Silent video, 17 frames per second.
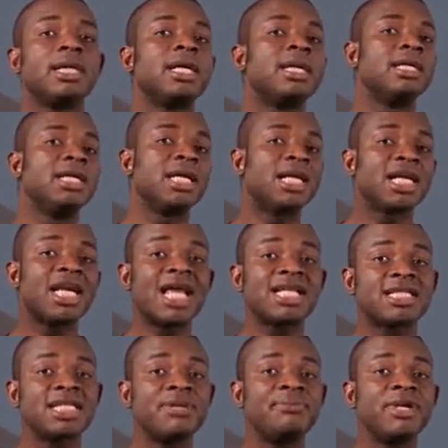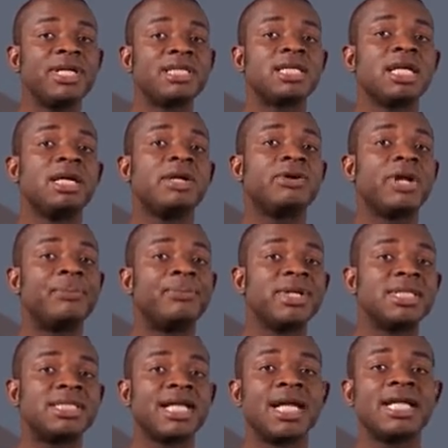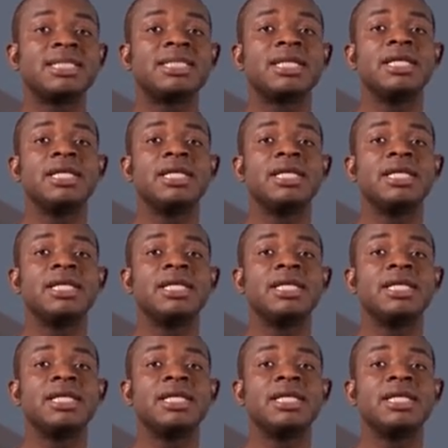The class limits represent